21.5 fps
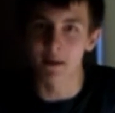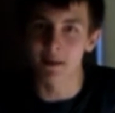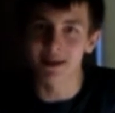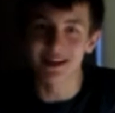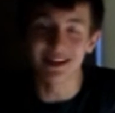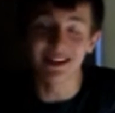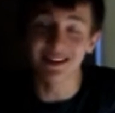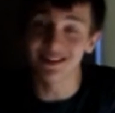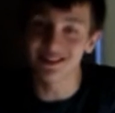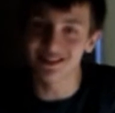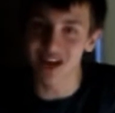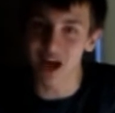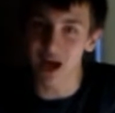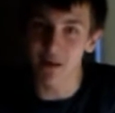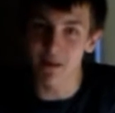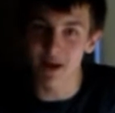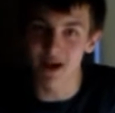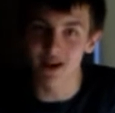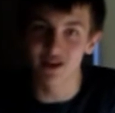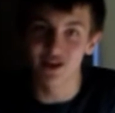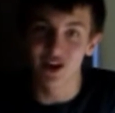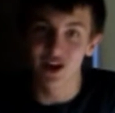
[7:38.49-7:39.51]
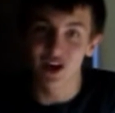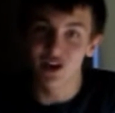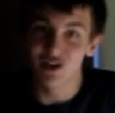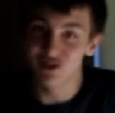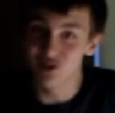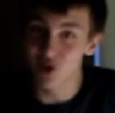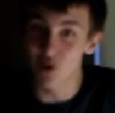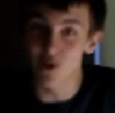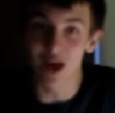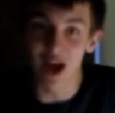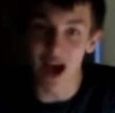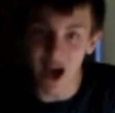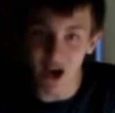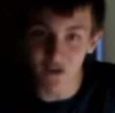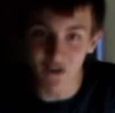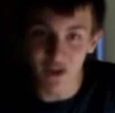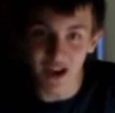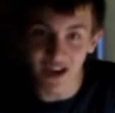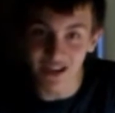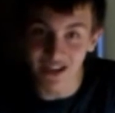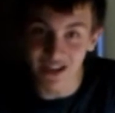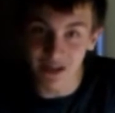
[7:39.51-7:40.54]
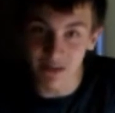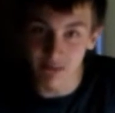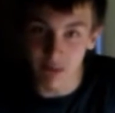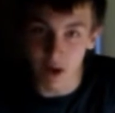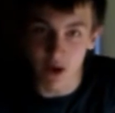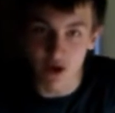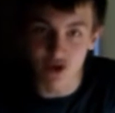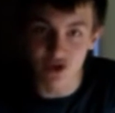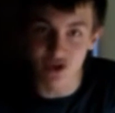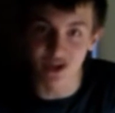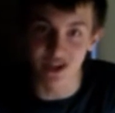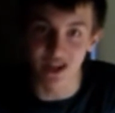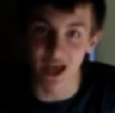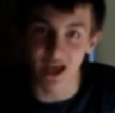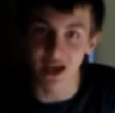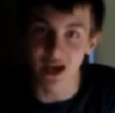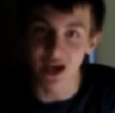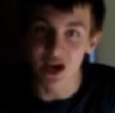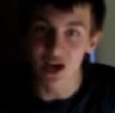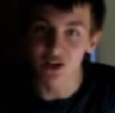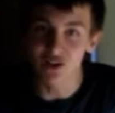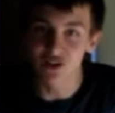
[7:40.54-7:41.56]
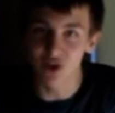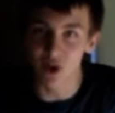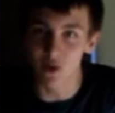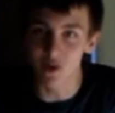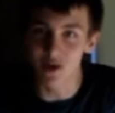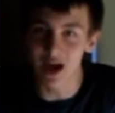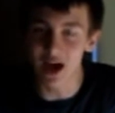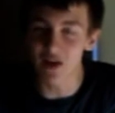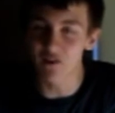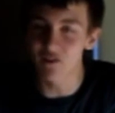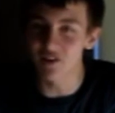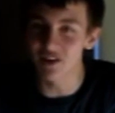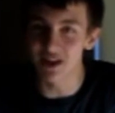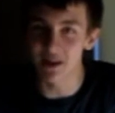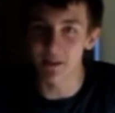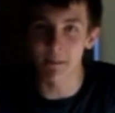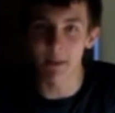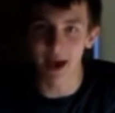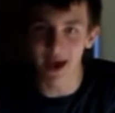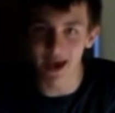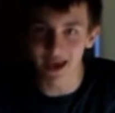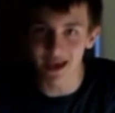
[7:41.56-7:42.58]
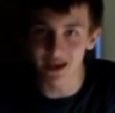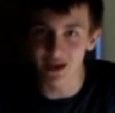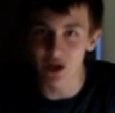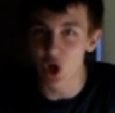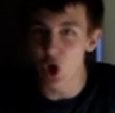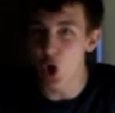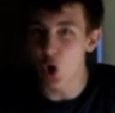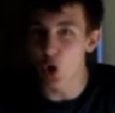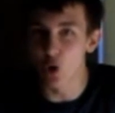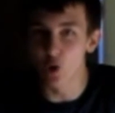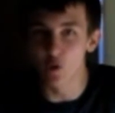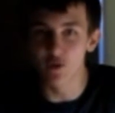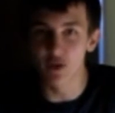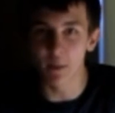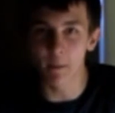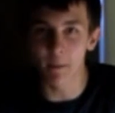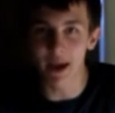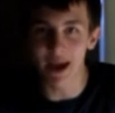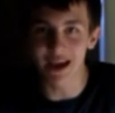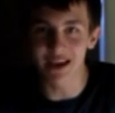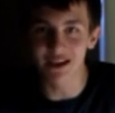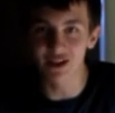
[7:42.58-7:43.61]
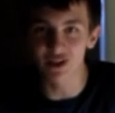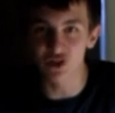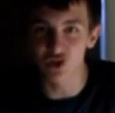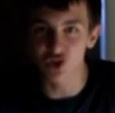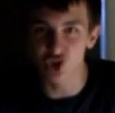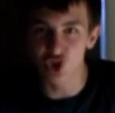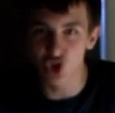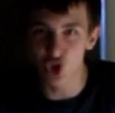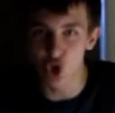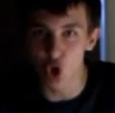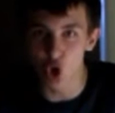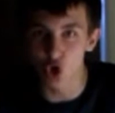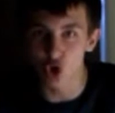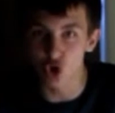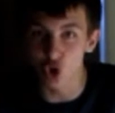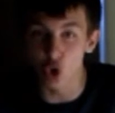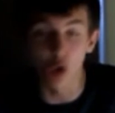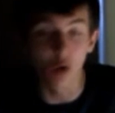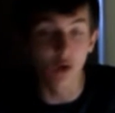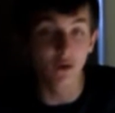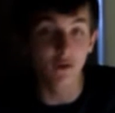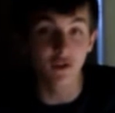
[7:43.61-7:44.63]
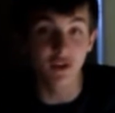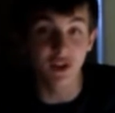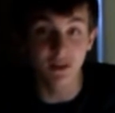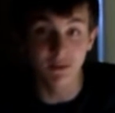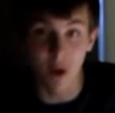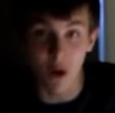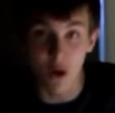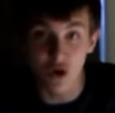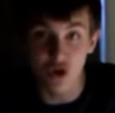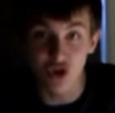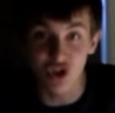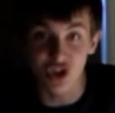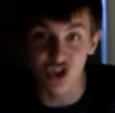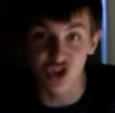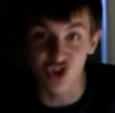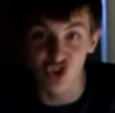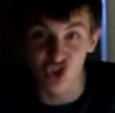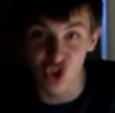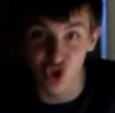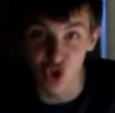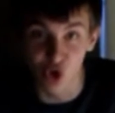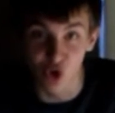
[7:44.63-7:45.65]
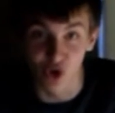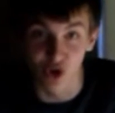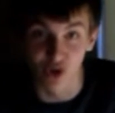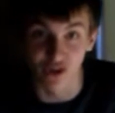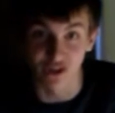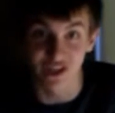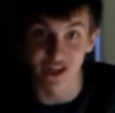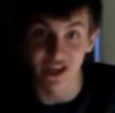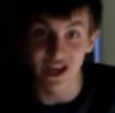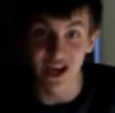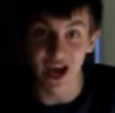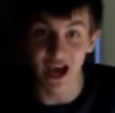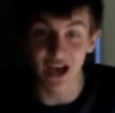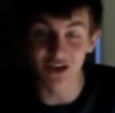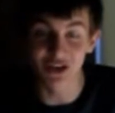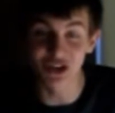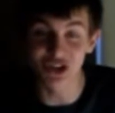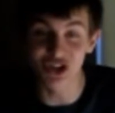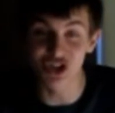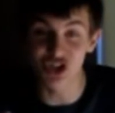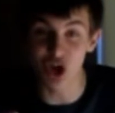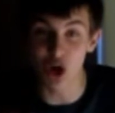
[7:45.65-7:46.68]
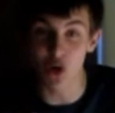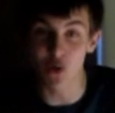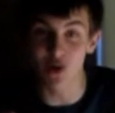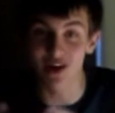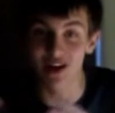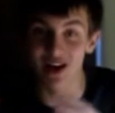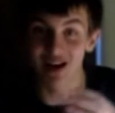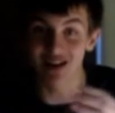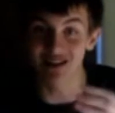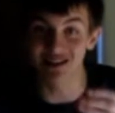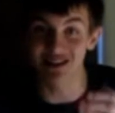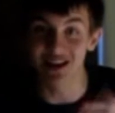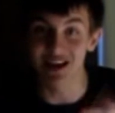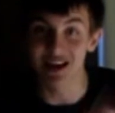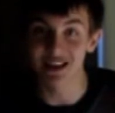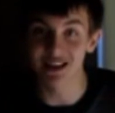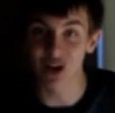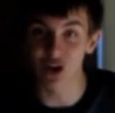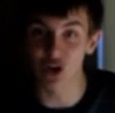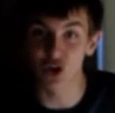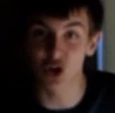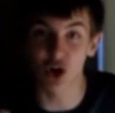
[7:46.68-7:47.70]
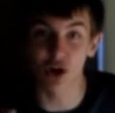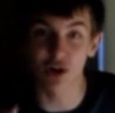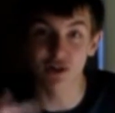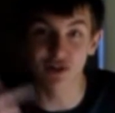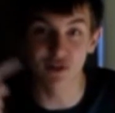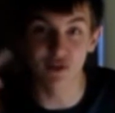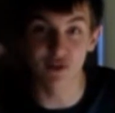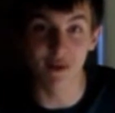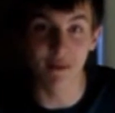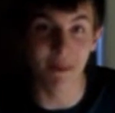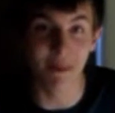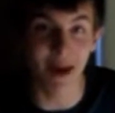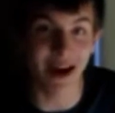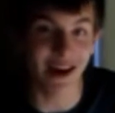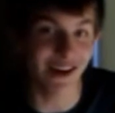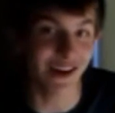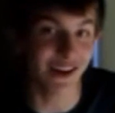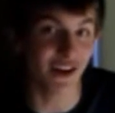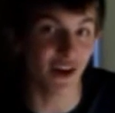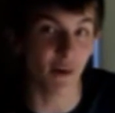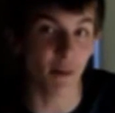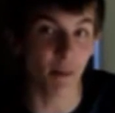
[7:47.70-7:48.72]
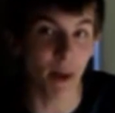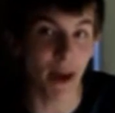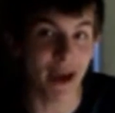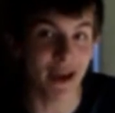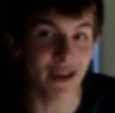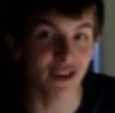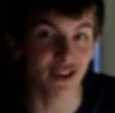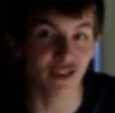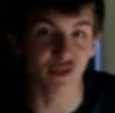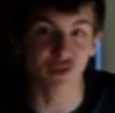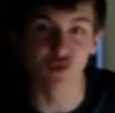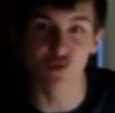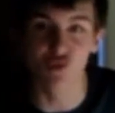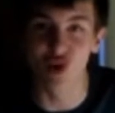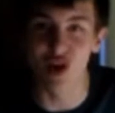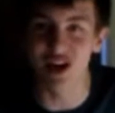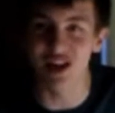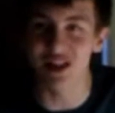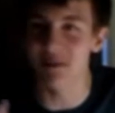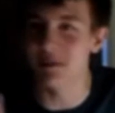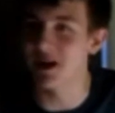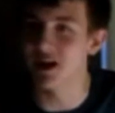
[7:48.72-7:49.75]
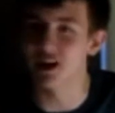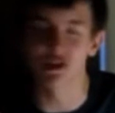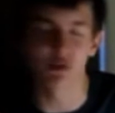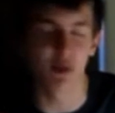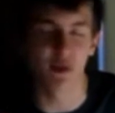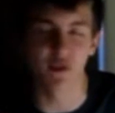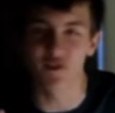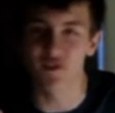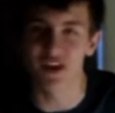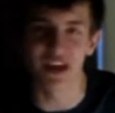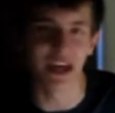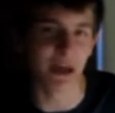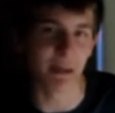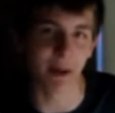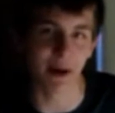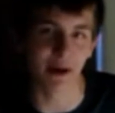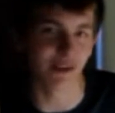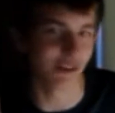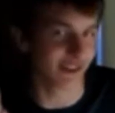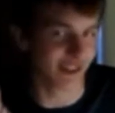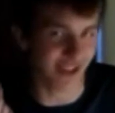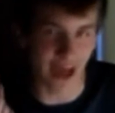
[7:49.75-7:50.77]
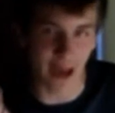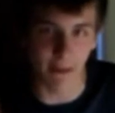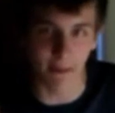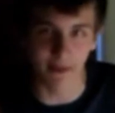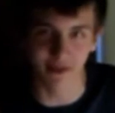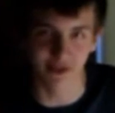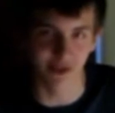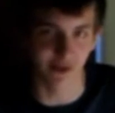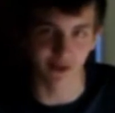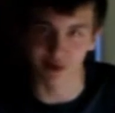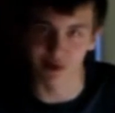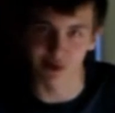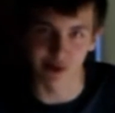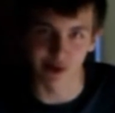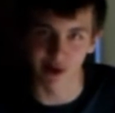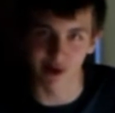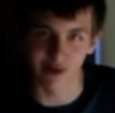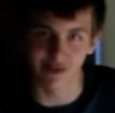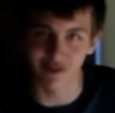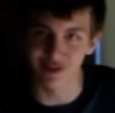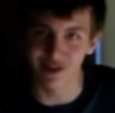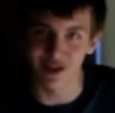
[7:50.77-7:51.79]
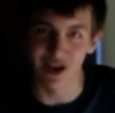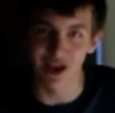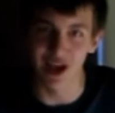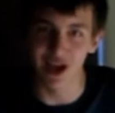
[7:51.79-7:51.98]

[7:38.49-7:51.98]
I mean, these Cybermen don't have any emotion, they don't have any pain, all of the pain is cured, all of the emotion is cured, and just showing that constant reminding of pain just really makes me think about this episode a lot.